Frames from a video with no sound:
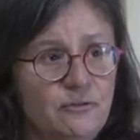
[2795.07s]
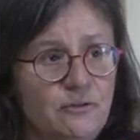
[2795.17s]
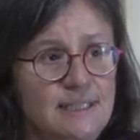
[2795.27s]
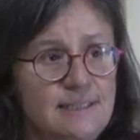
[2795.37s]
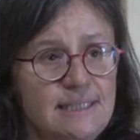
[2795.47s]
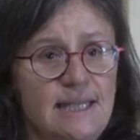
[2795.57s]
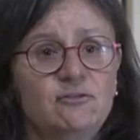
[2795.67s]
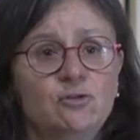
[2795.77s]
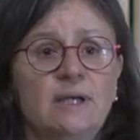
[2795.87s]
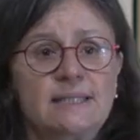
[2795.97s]
phases
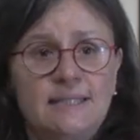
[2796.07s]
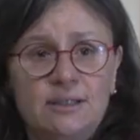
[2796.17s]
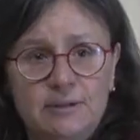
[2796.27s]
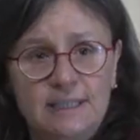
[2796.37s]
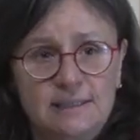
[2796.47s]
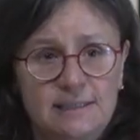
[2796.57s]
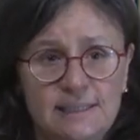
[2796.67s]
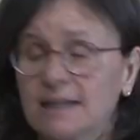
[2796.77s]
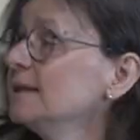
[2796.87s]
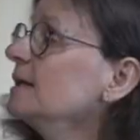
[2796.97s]
have to accelerate
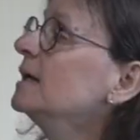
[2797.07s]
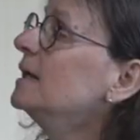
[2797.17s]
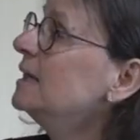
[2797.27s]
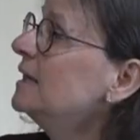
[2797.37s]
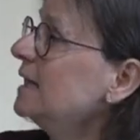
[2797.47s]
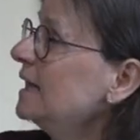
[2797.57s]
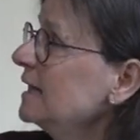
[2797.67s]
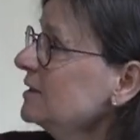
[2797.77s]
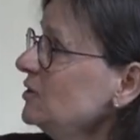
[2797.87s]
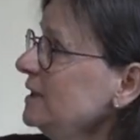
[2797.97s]
inside. And
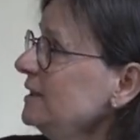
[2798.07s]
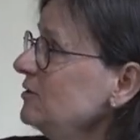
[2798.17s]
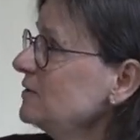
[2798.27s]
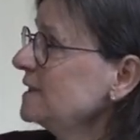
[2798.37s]
actually, you